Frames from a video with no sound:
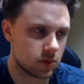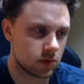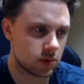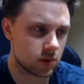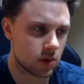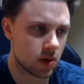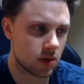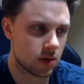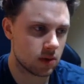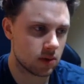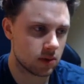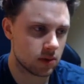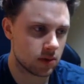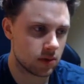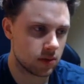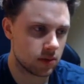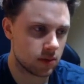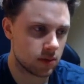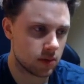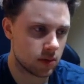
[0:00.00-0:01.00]
So,
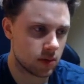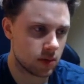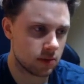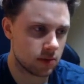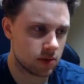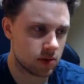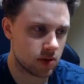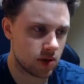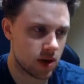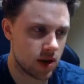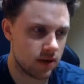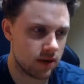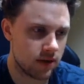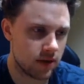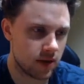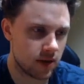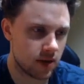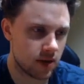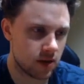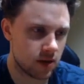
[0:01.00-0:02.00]

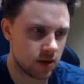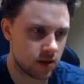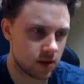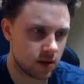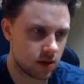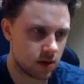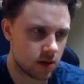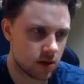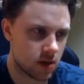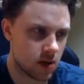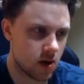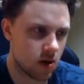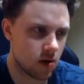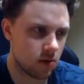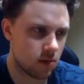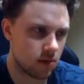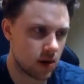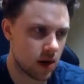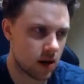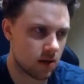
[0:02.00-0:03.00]
strafing. Oh,
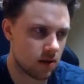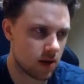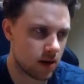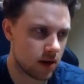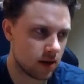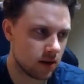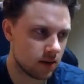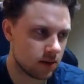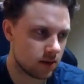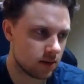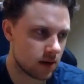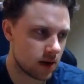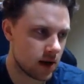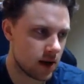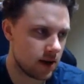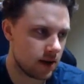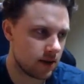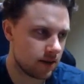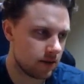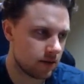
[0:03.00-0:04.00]
got to run, right?